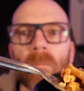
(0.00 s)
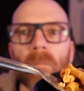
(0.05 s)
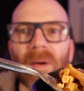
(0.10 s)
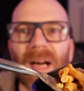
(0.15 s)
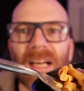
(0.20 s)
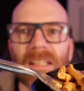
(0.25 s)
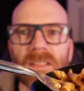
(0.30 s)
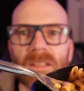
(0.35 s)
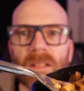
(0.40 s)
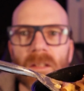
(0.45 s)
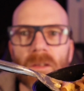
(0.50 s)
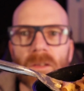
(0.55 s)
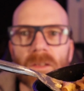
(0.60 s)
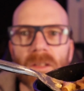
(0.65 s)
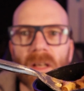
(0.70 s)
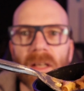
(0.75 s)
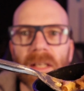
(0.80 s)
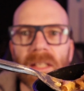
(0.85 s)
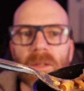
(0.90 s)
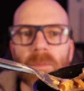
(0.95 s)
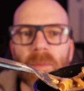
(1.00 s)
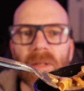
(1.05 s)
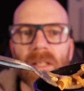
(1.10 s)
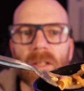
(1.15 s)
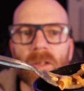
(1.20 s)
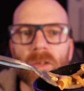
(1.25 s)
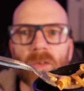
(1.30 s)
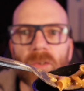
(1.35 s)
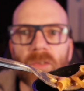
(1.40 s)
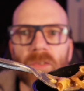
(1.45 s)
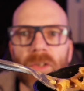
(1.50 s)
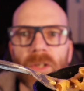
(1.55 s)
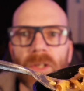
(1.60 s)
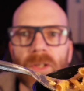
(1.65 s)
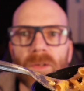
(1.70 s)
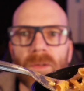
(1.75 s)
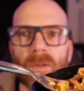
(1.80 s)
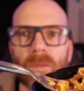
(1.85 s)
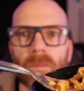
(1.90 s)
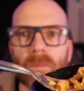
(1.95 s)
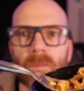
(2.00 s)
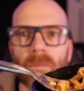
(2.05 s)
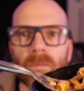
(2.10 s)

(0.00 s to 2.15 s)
Pasta looks like it's been cooked through.